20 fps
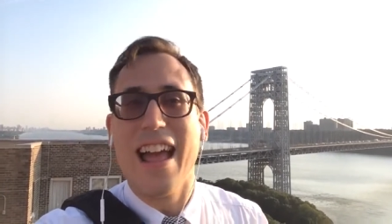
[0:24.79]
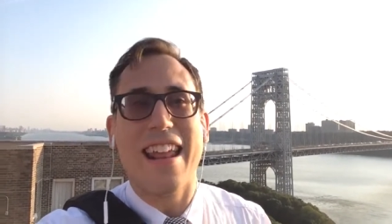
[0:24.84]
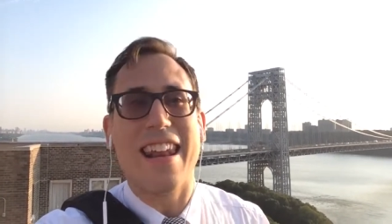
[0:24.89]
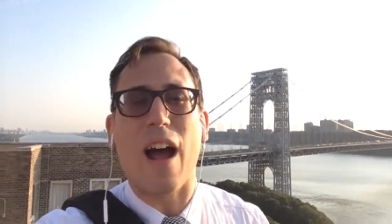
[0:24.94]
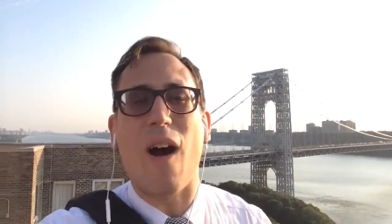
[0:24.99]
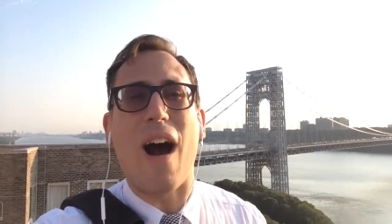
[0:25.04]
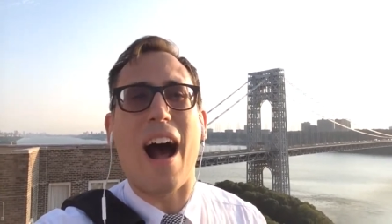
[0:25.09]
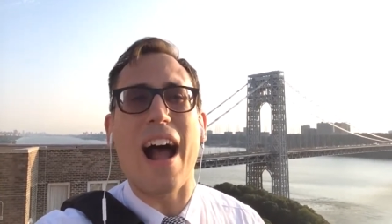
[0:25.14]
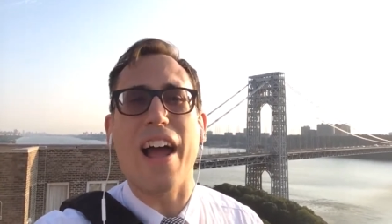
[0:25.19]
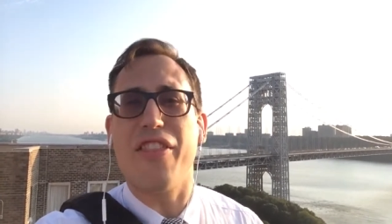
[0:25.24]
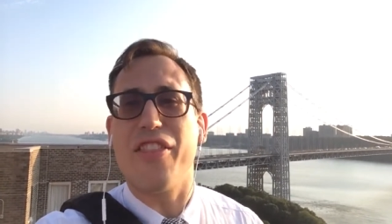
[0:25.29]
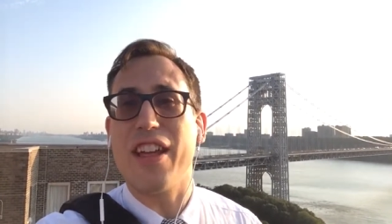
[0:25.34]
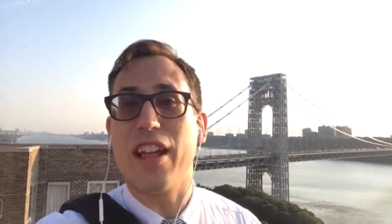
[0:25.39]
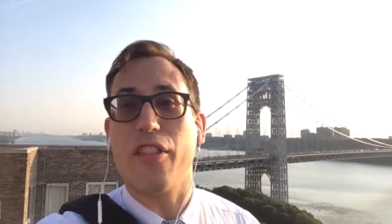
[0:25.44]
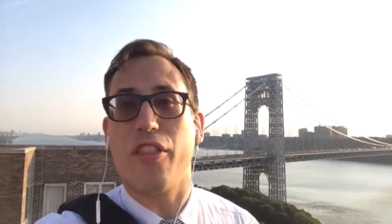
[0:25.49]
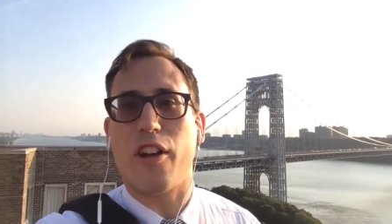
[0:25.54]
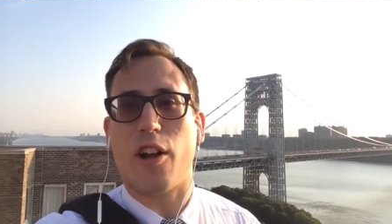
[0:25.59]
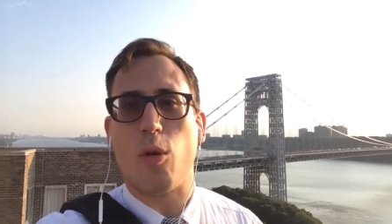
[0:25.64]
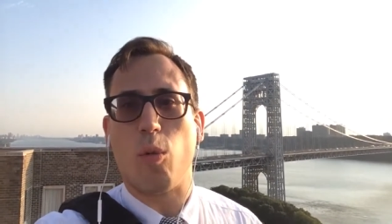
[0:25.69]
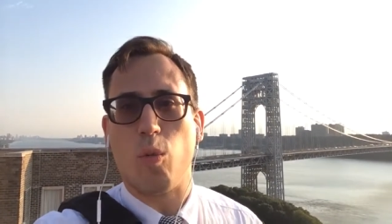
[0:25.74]
Now, I
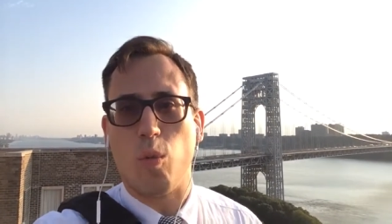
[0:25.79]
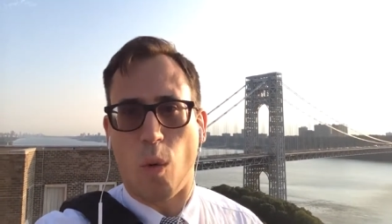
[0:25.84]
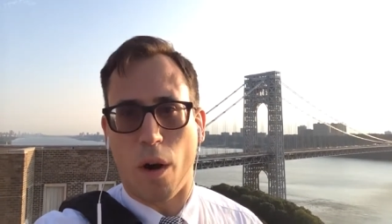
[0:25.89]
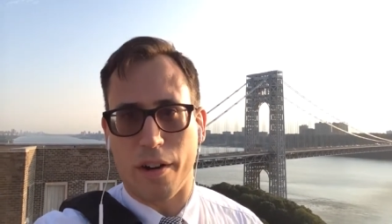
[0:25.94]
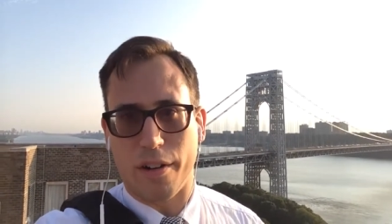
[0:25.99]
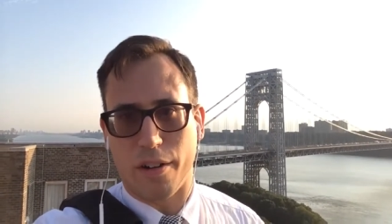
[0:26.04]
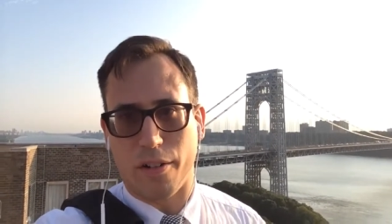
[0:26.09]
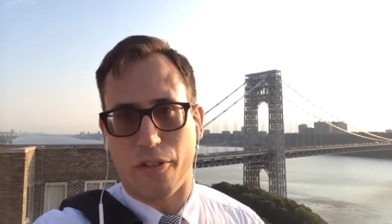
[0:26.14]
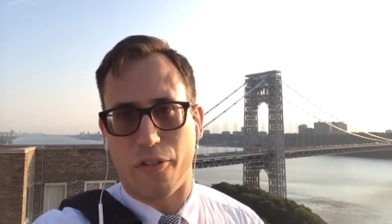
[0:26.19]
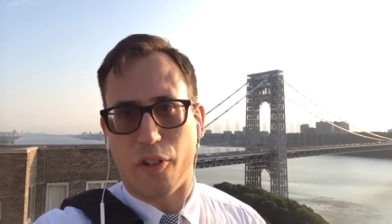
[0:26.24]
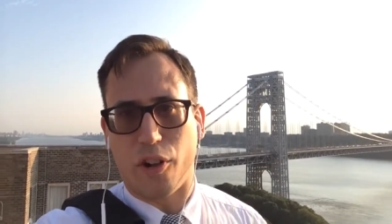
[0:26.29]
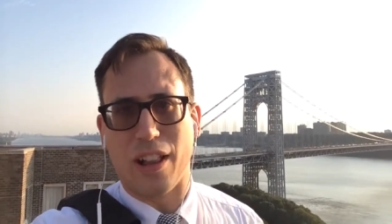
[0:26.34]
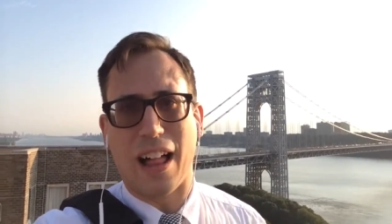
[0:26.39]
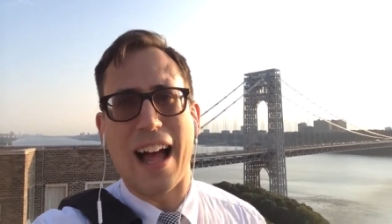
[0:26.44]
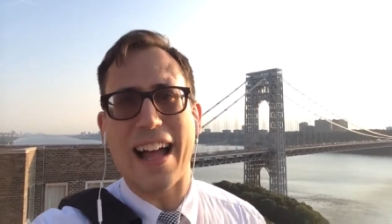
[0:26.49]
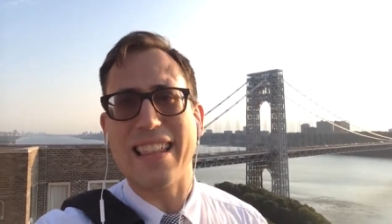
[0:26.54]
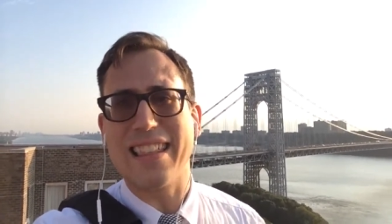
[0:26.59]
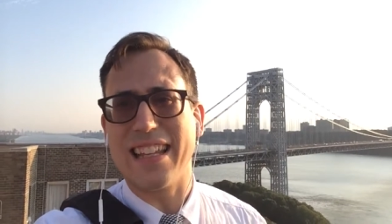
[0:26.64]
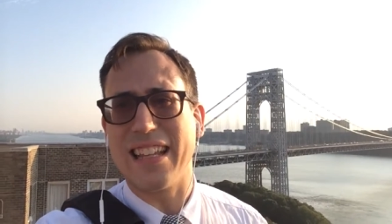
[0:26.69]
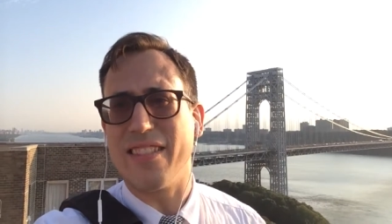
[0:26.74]
think they're wonderful.
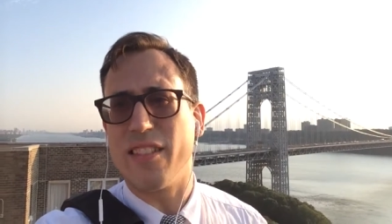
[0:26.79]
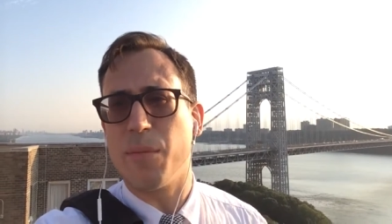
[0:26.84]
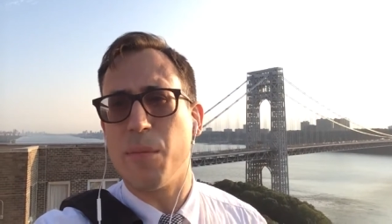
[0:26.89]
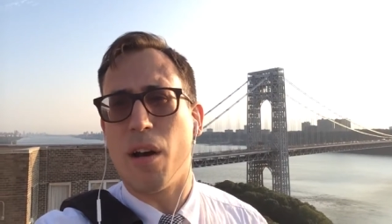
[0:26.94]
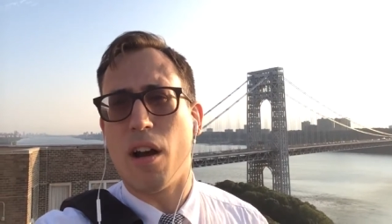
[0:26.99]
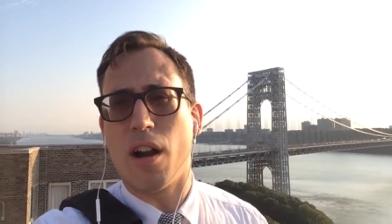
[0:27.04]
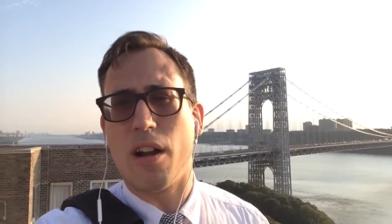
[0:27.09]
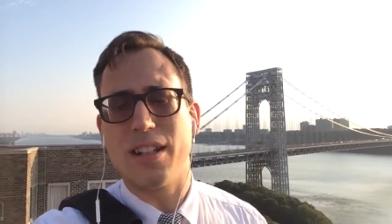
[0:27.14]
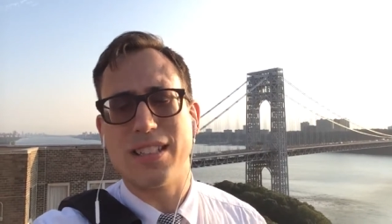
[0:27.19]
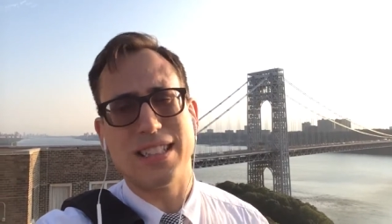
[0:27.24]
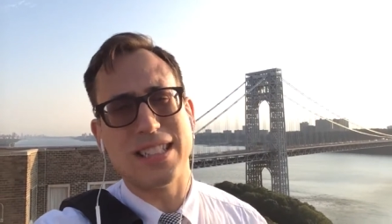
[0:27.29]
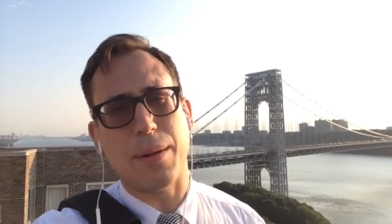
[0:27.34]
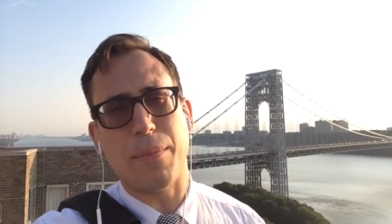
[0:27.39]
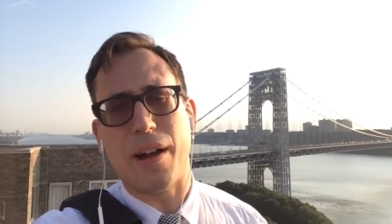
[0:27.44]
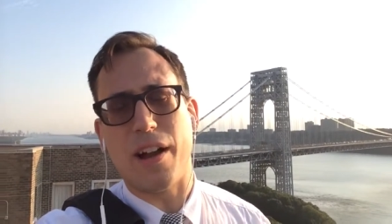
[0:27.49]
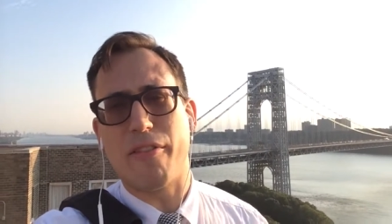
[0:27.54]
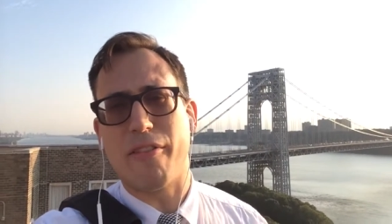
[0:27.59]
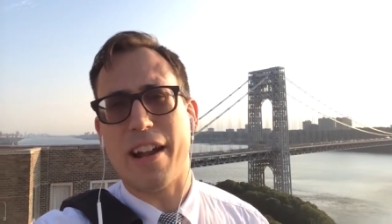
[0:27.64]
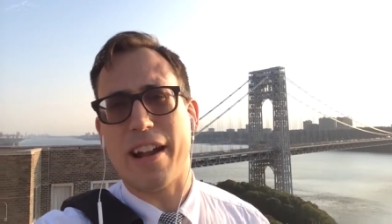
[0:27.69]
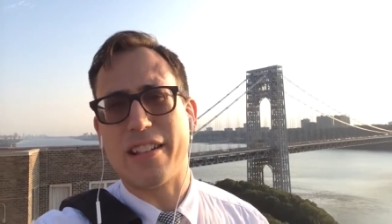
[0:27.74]
I lead them on a
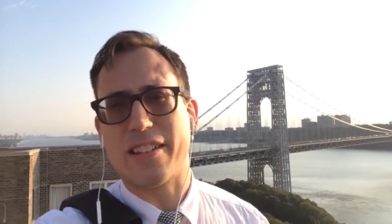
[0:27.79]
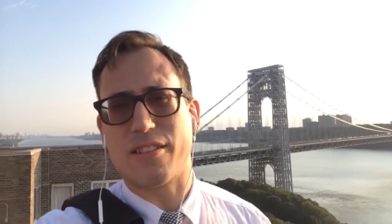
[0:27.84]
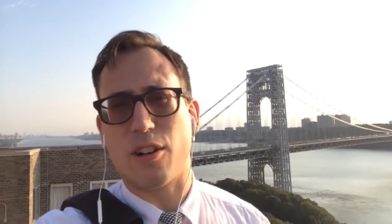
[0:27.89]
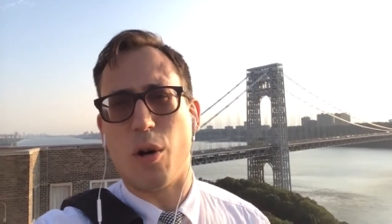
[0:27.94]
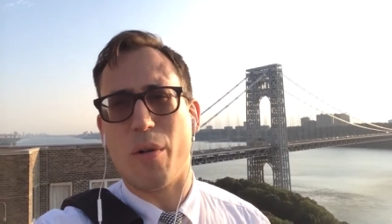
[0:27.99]
semi regular